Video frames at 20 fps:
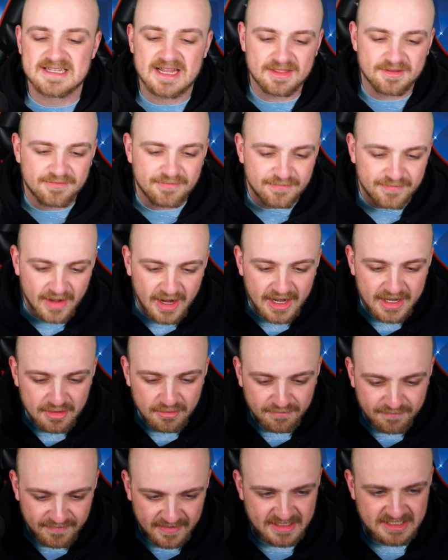Now, the
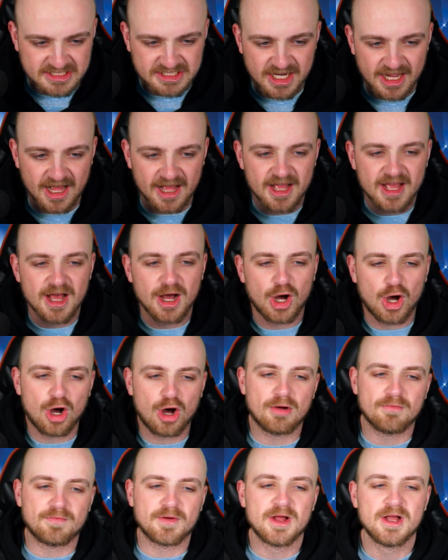final fixture
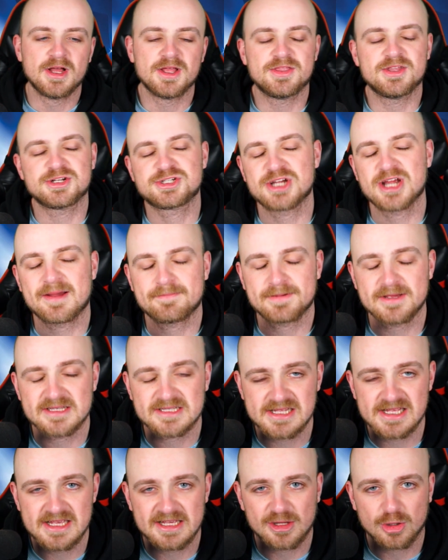of the
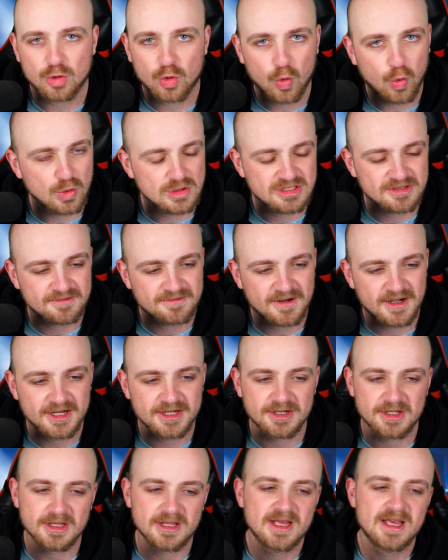Champions League
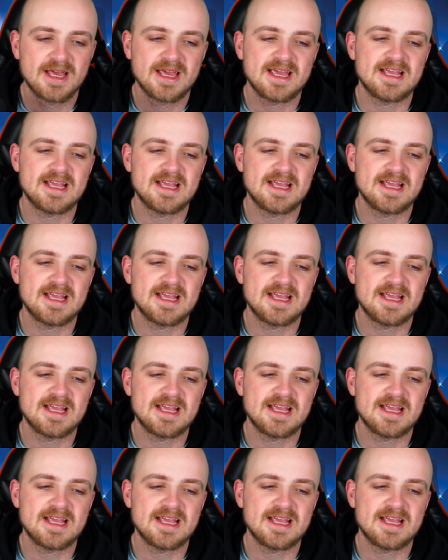quarter-final